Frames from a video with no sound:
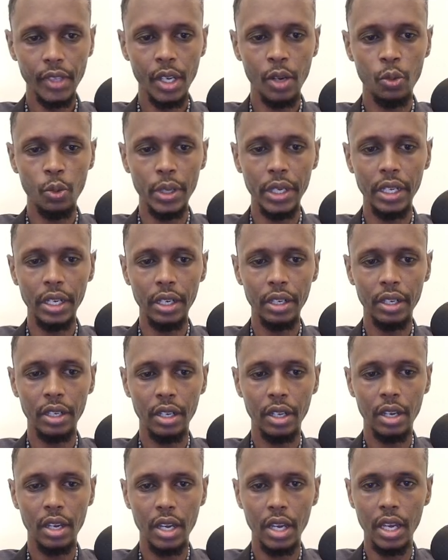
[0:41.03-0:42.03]
will
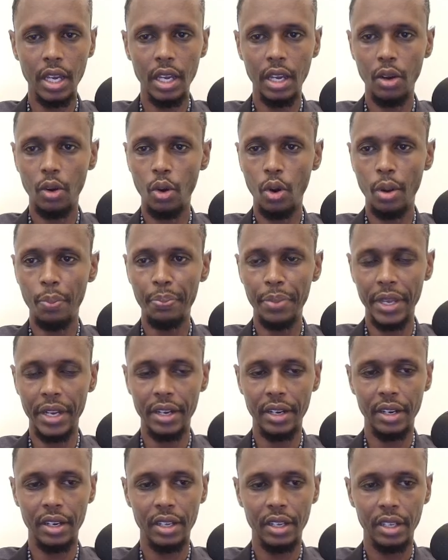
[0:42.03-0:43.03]
open.
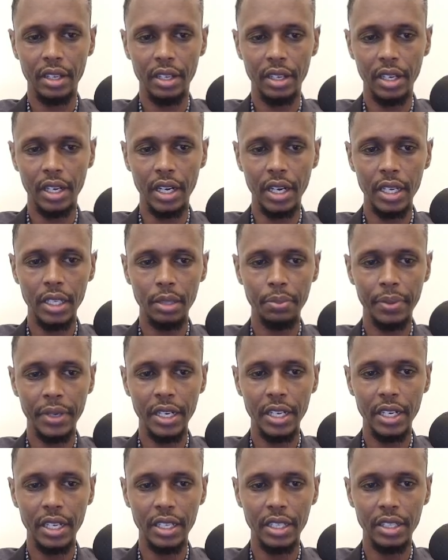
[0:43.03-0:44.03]
A right
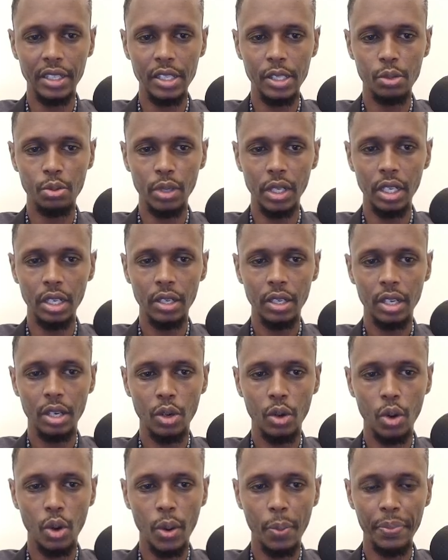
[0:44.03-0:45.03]
panel like this will
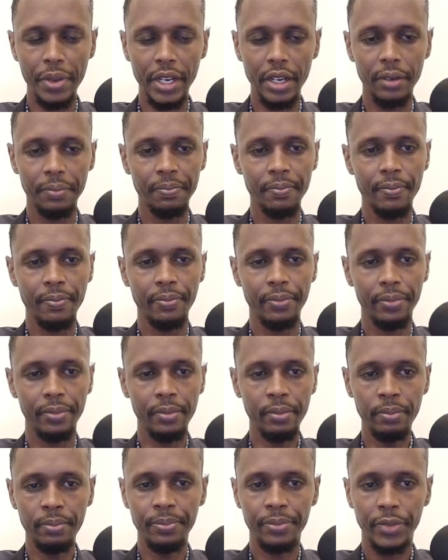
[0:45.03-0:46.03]
open.
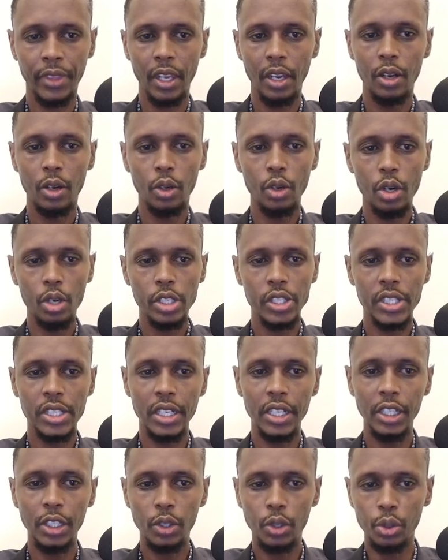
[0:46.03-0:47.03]
Go
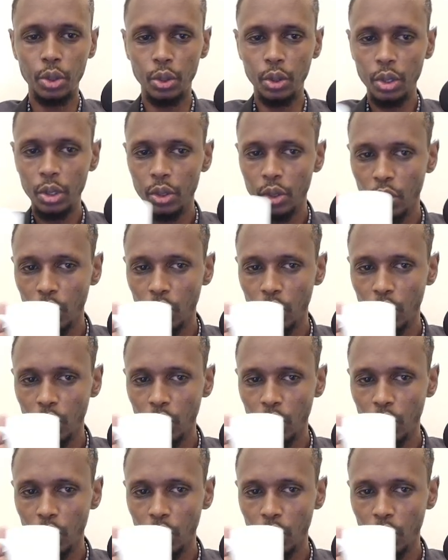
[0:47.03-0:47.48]
straight to